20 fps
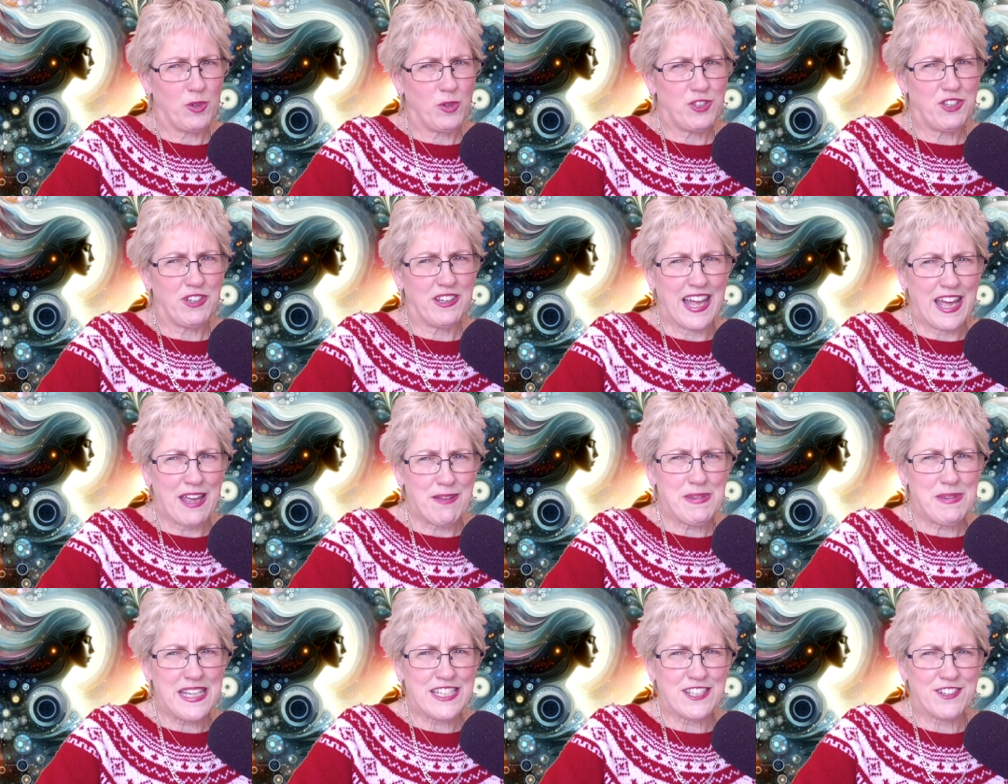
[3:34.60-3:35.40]
would you
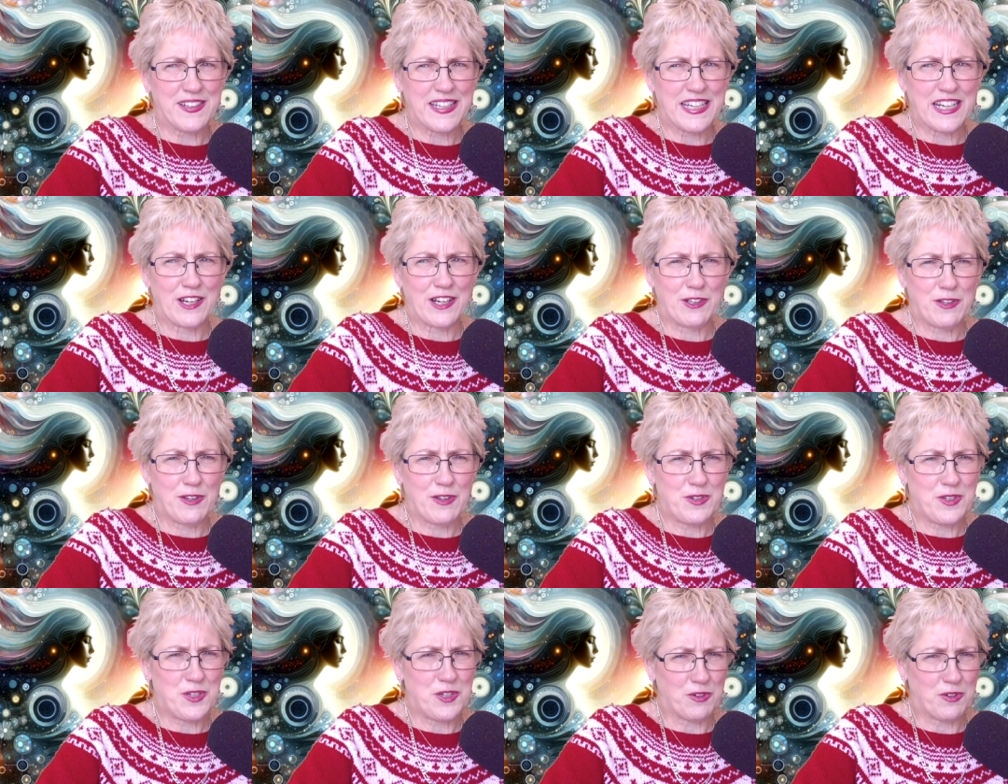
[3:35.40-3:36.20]
like me to
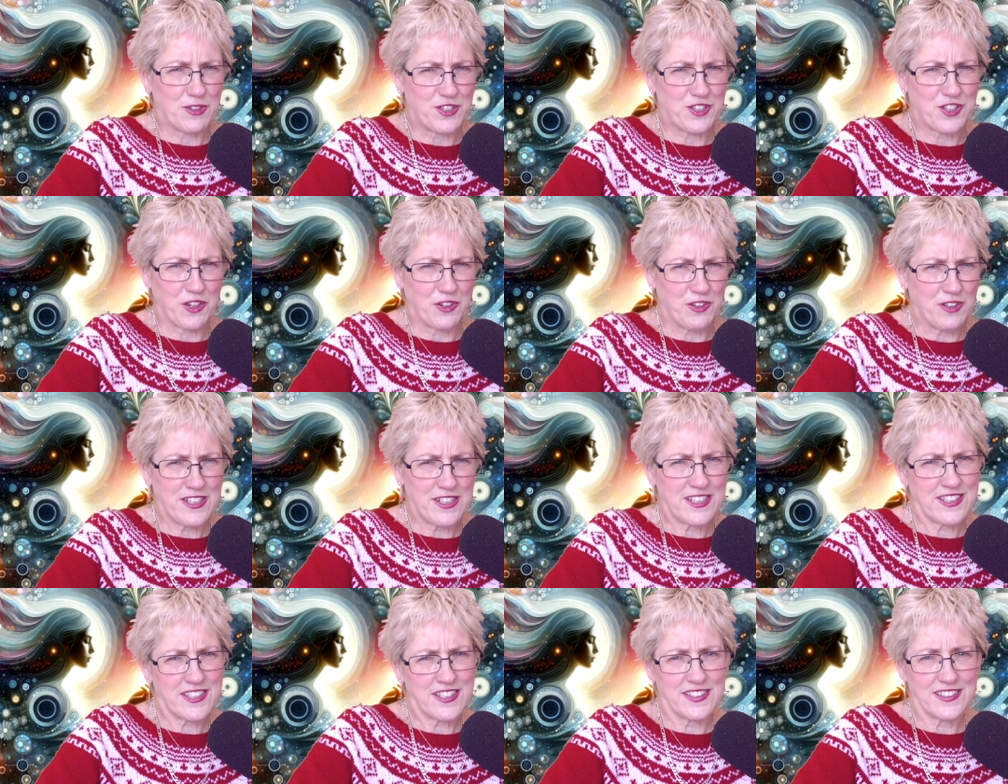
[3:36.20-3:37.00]
include your
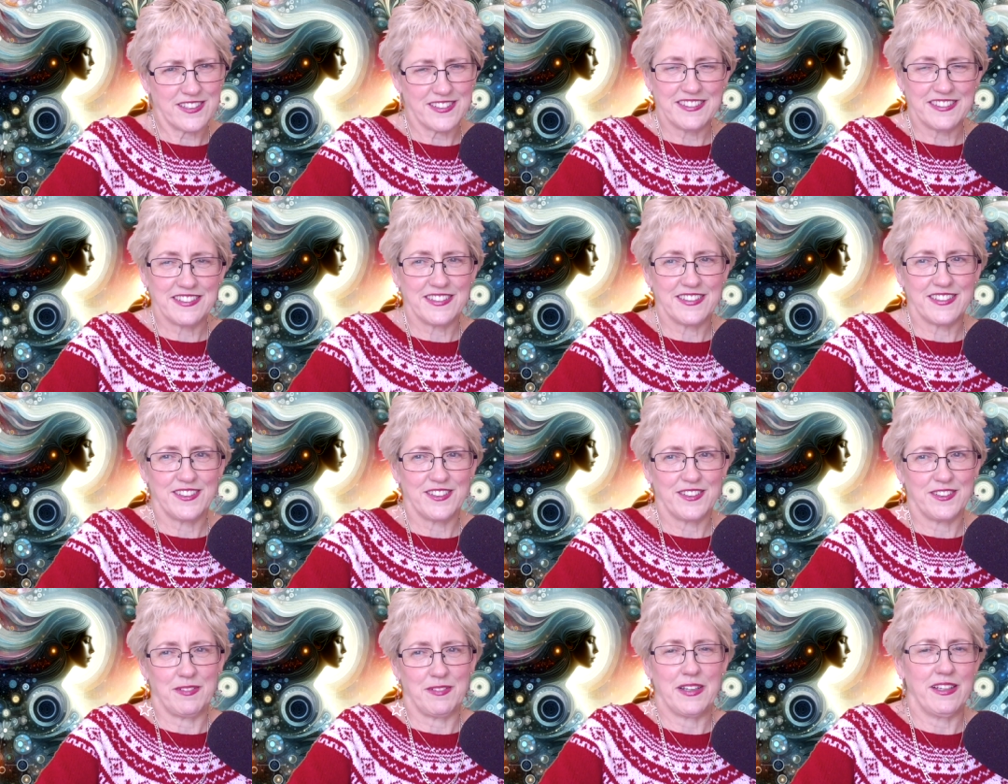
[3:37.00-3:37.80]
jokes?
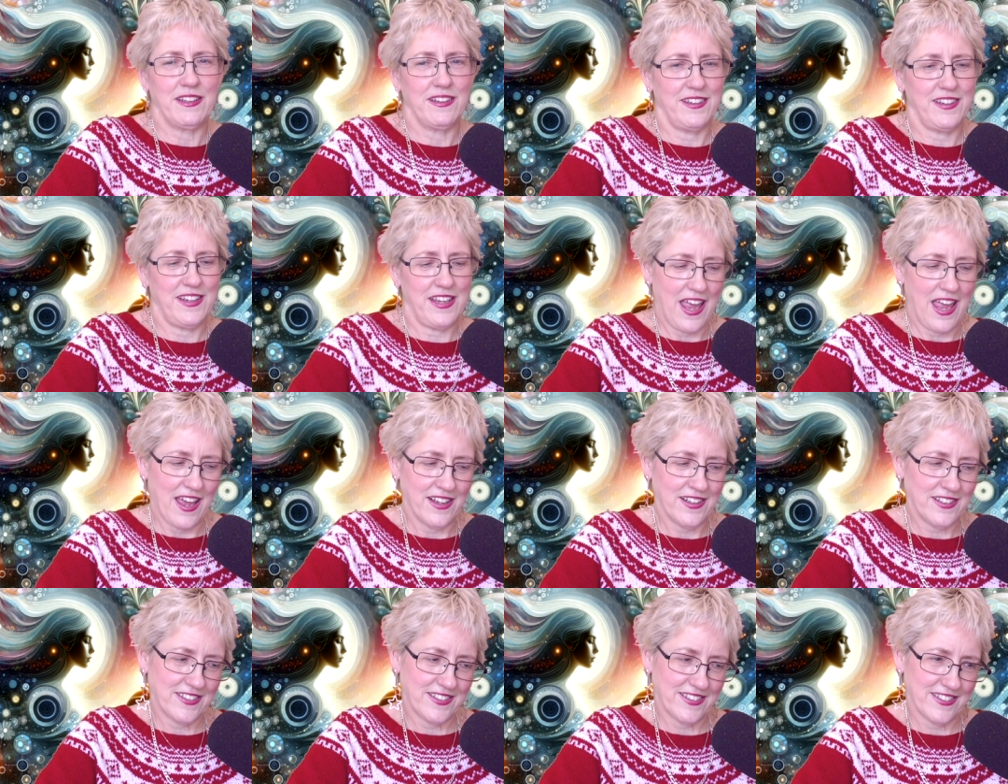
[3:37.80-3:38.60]
I'm like,
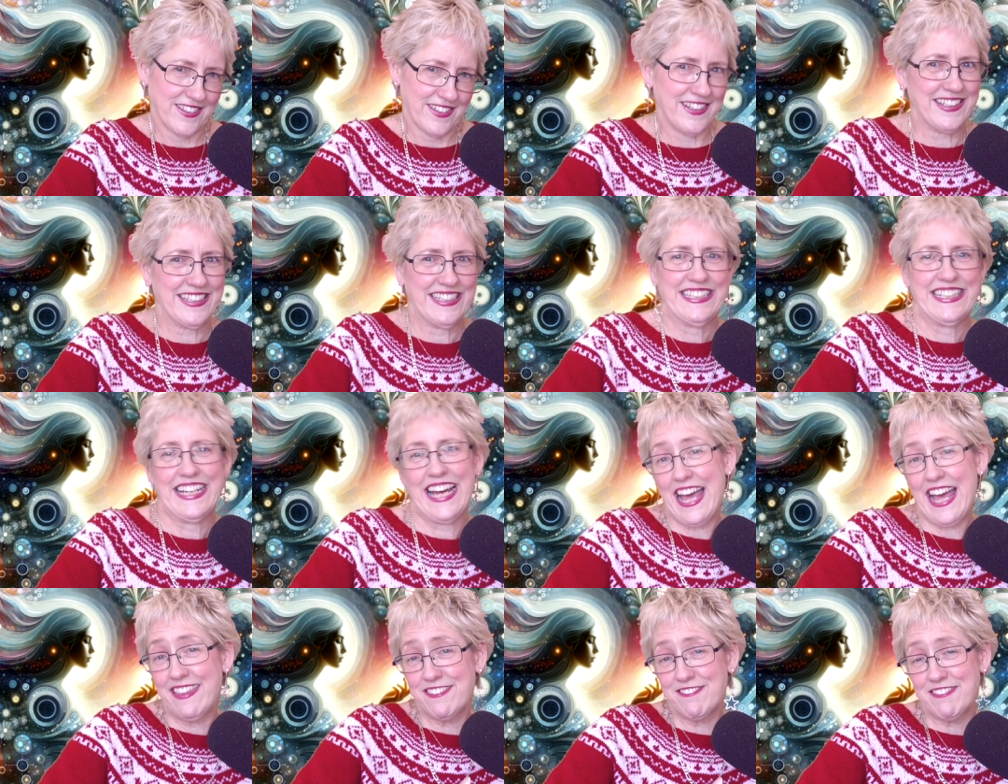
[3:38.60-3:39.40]
yes.
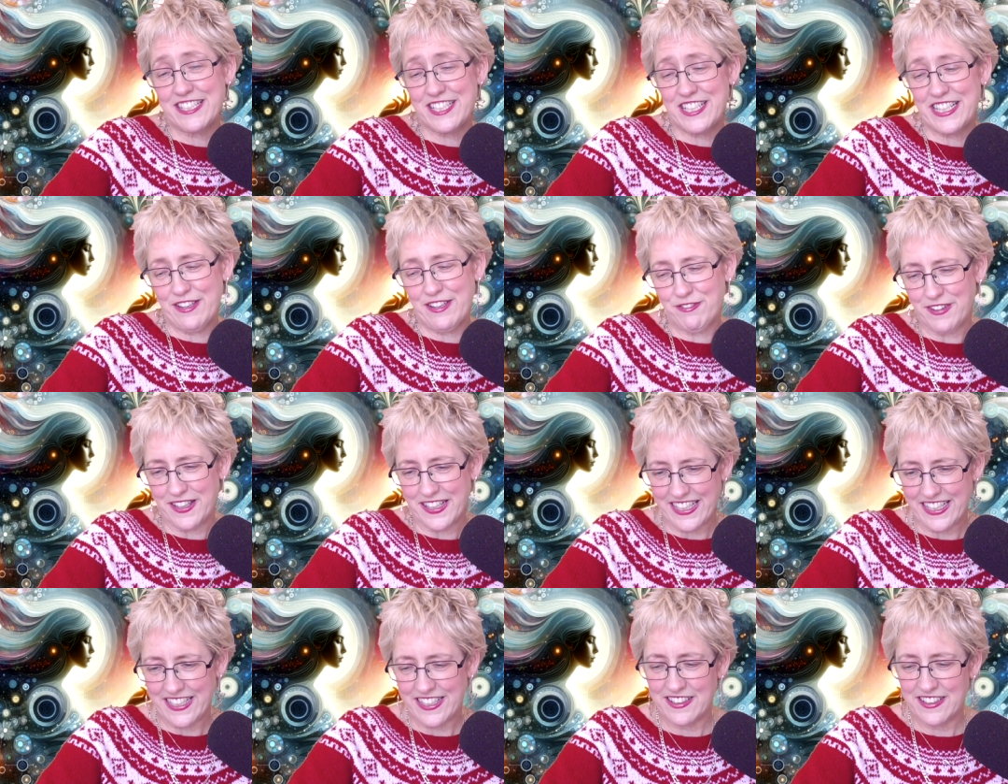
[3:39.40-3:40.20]
And they're actually
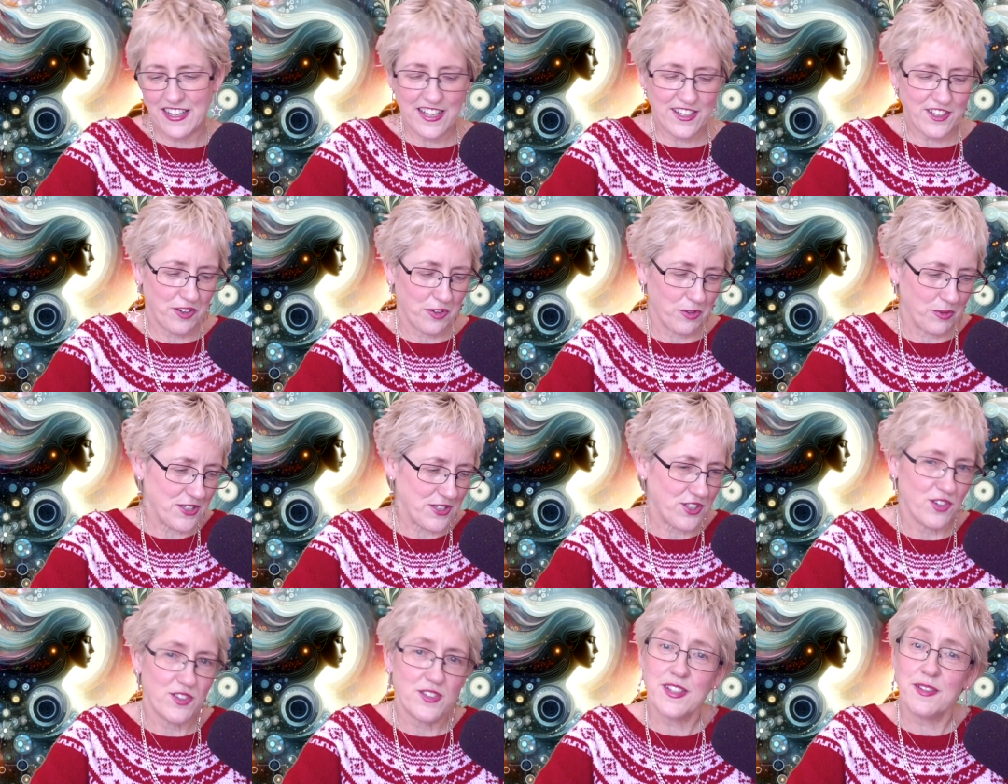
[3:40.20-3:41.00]
funny. I don't
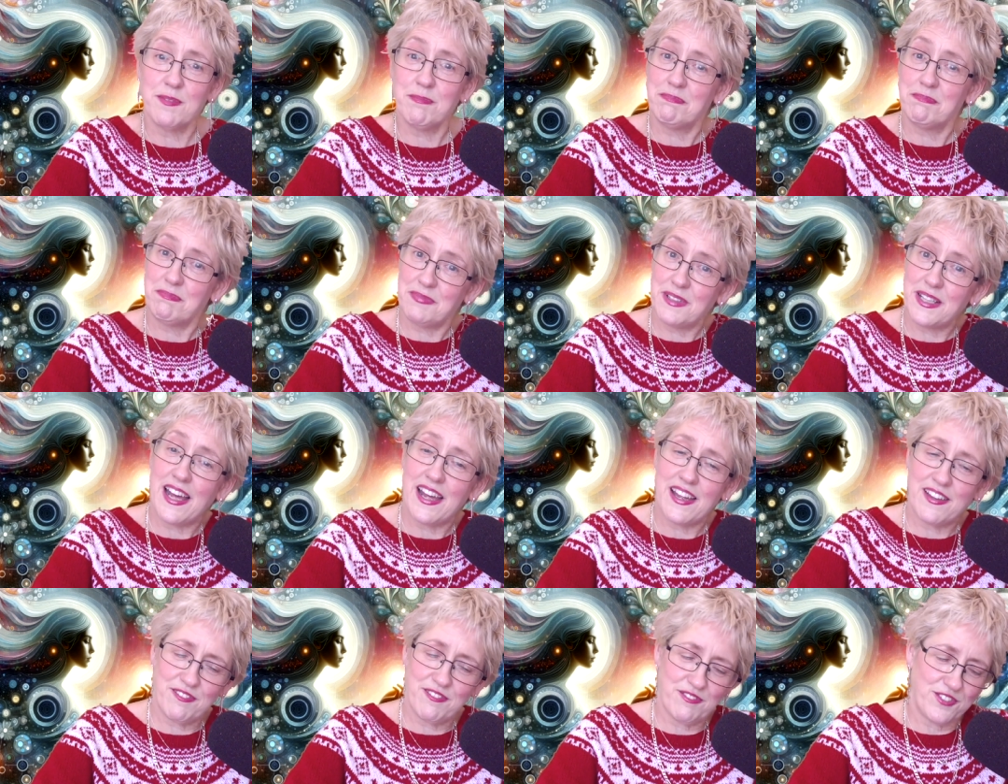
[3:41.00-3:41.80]
always use them, but
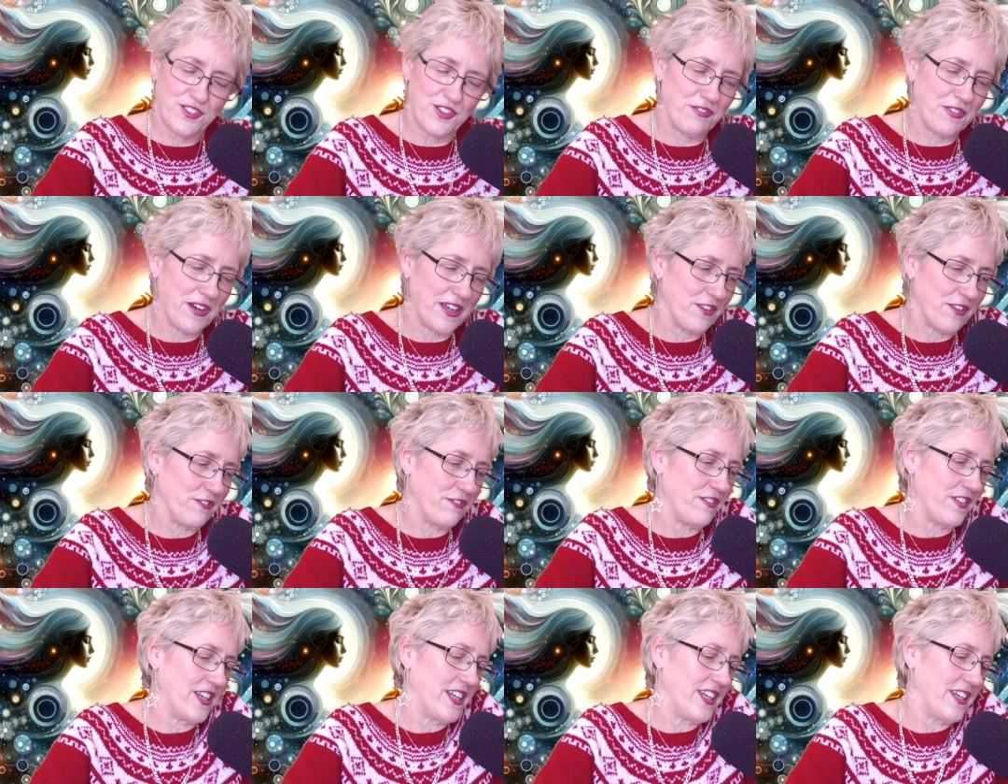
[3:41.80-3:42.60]
I do find
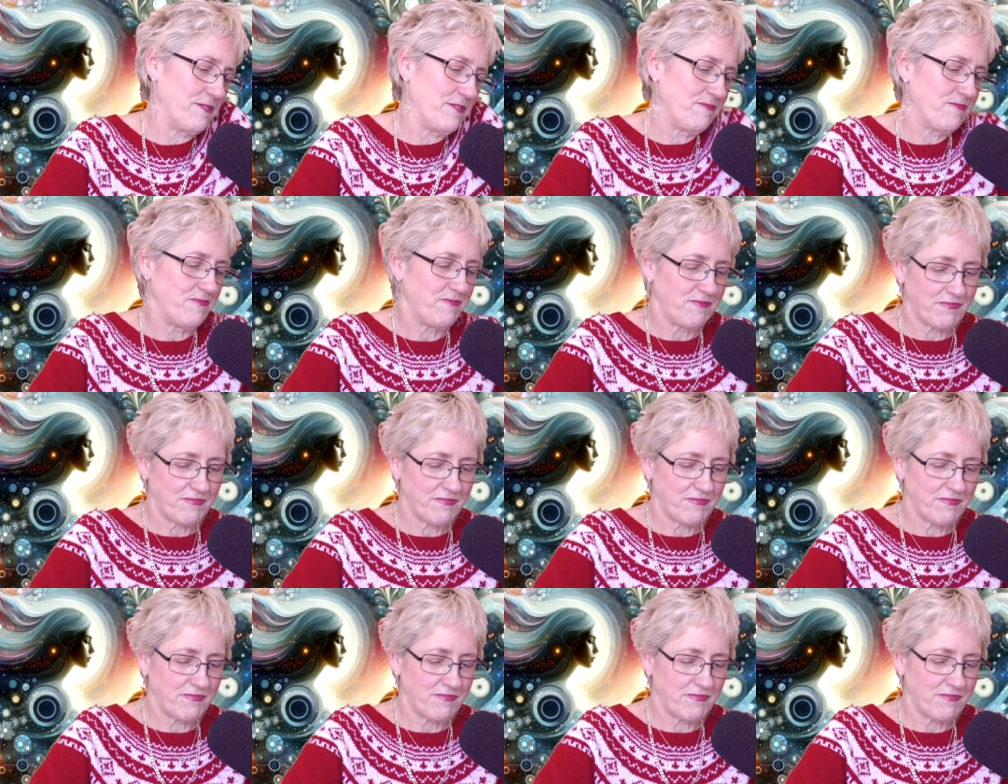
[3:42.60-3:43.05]
them funny.